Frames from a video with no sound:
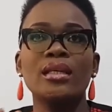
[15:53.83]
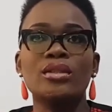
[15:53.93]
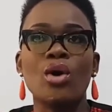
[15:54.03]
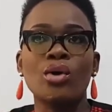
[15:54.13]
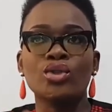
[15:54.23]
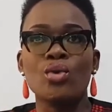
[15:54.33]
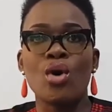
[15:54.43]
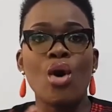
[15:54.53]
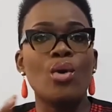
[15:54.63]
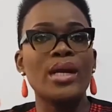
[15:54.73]
is also
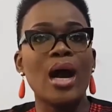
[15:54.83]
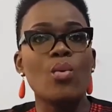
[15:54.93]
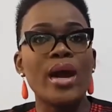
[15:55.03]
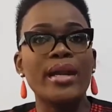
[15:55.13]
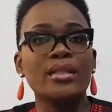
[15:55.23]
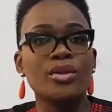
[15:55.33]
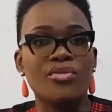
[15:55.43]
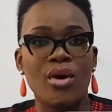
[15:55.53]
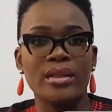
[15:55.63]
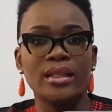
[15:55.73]
called awareness
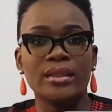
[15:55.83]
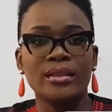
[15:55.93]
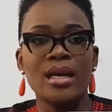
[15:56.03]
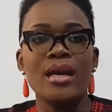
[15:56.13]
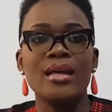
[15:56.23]
of others.